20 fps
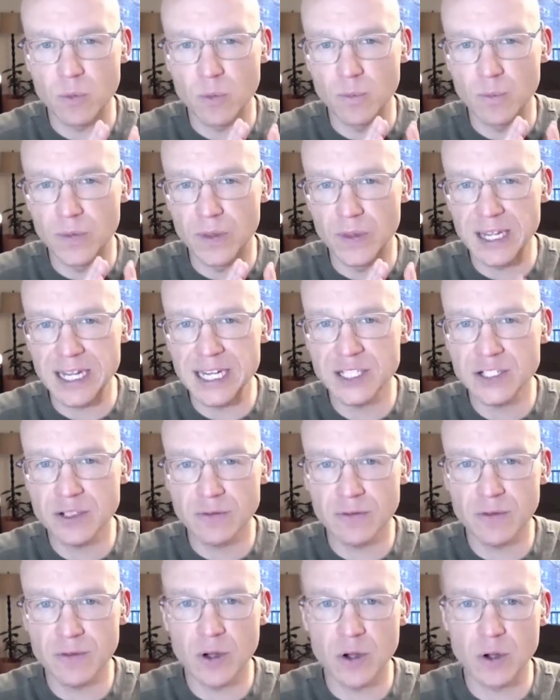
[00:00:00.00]
each
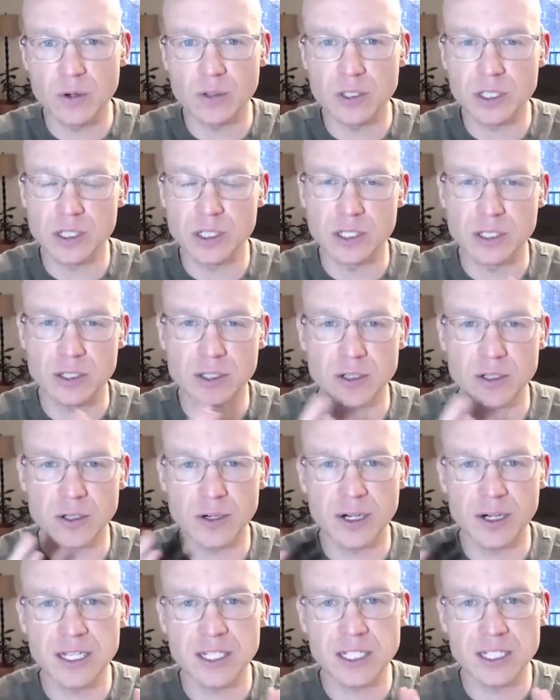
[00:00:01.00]
of those, there's
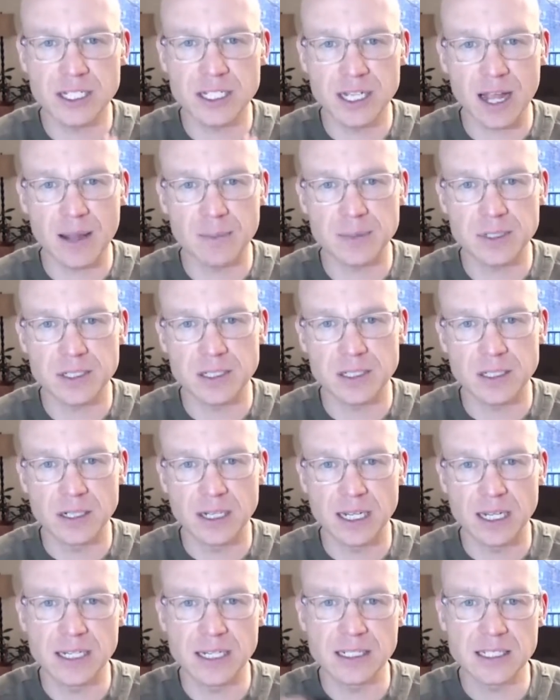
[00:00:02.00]
30 steps
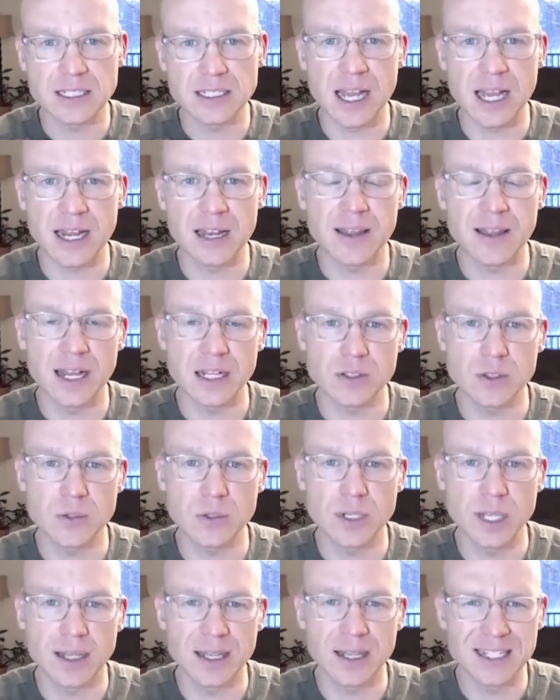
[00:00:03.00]
inside of that
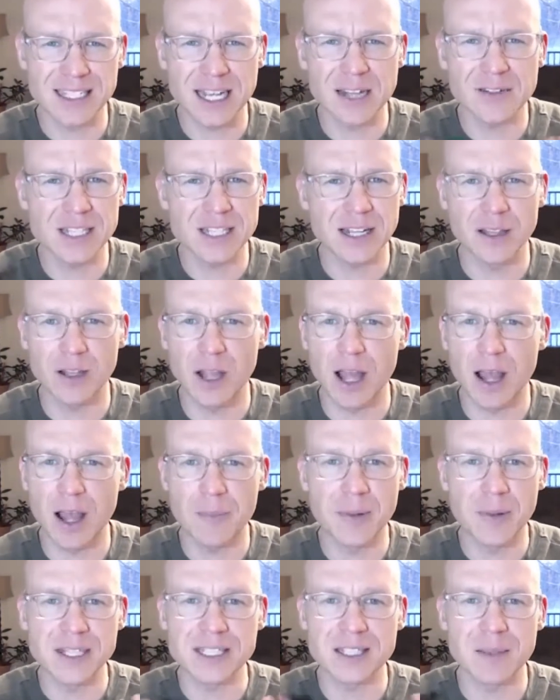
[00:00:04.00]
toolkit. And that sounds like a lot,
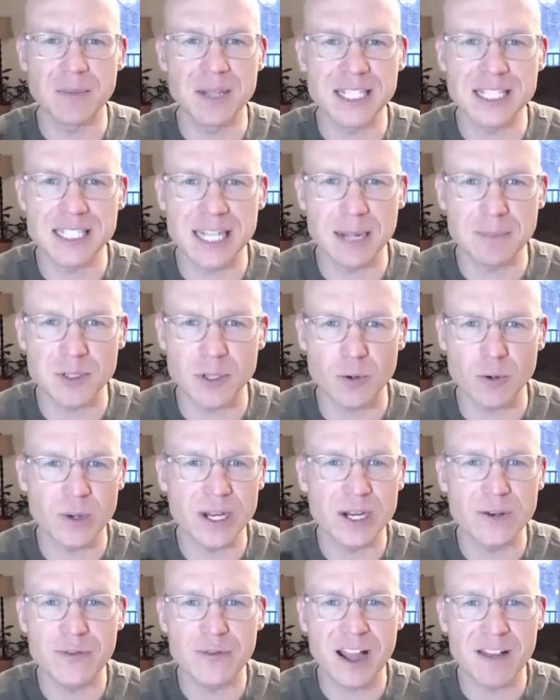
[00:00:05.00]
but some of the steps are read
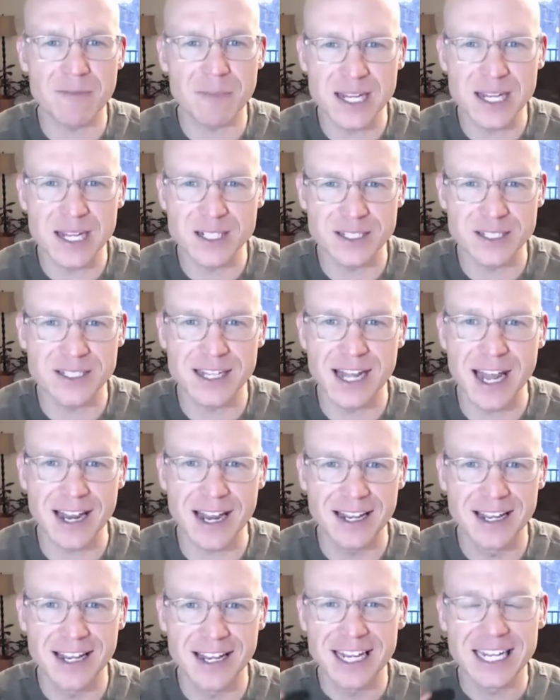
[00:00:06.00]
five pages a day.
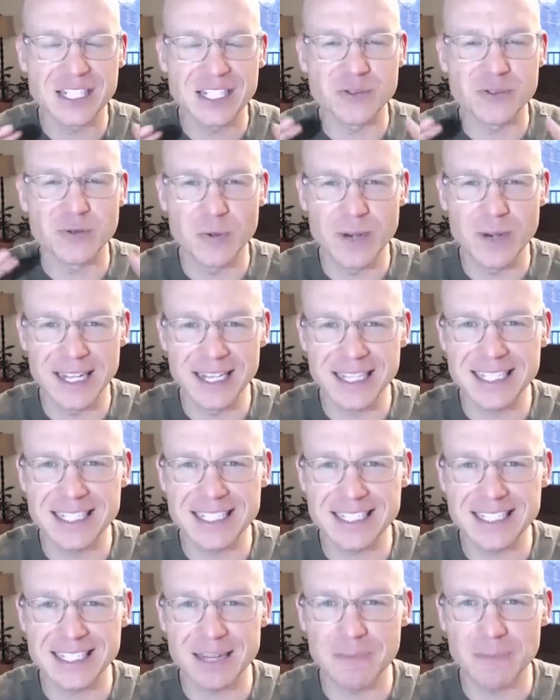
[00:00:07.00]
It's really
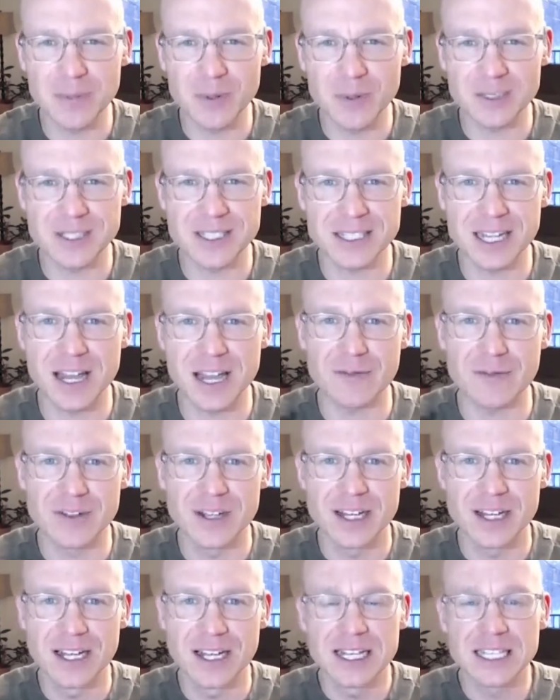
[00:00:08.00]
simple stuff.
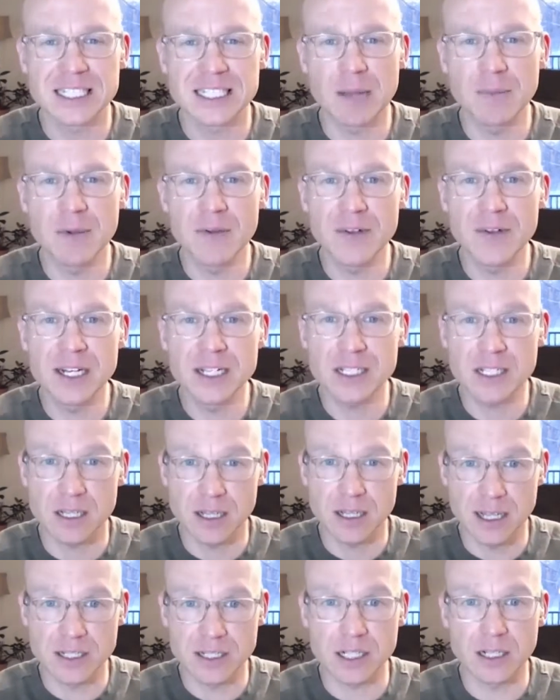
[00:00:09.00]
Some of it is,
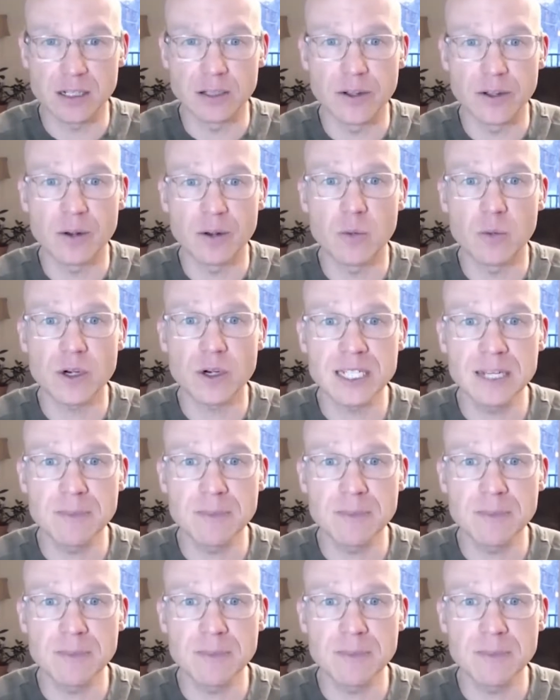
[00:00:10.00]
is a little more deeper